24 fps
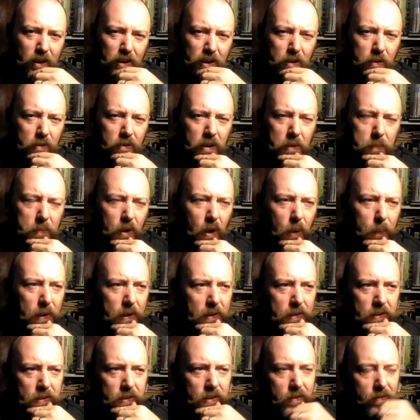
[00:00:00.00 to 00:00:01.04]
YouTube
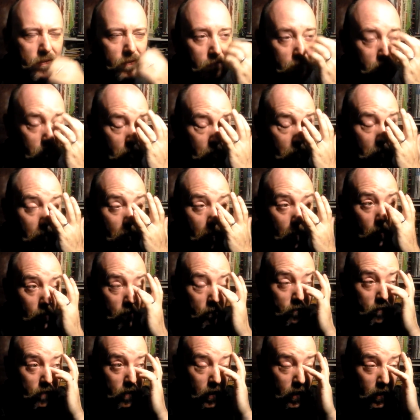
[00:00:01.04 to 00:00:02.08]
comments, I
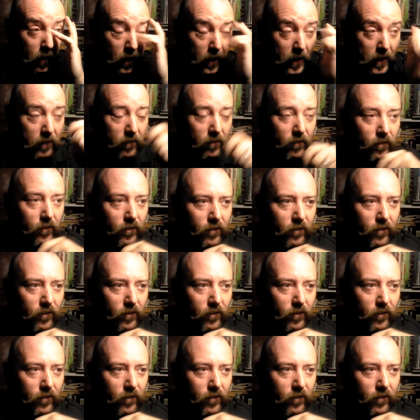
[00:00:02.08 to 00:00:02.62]
rarely